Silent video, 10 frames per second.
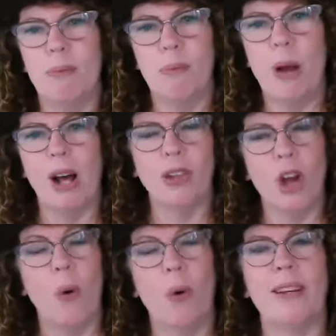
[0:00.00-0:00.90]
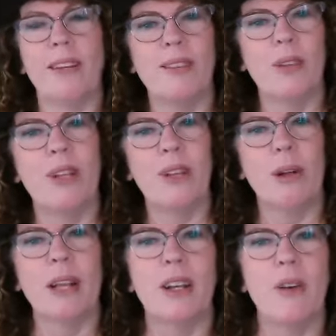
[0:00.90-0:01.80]
well known, so,
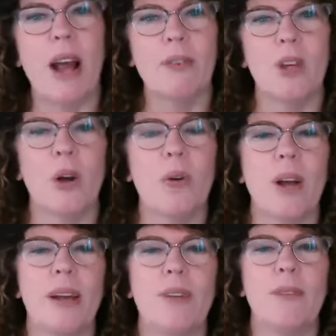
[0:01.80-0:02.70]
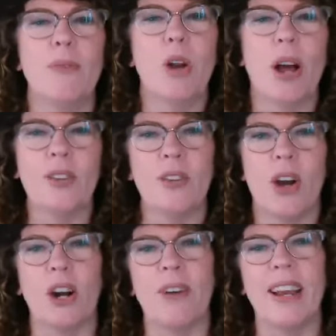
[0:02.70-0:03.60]
like a craft show kind of rock
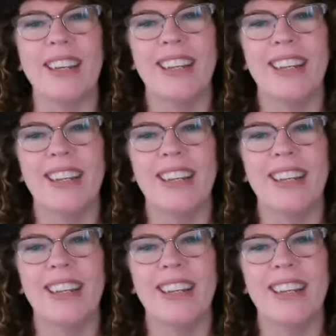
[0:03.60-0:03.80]
star, right?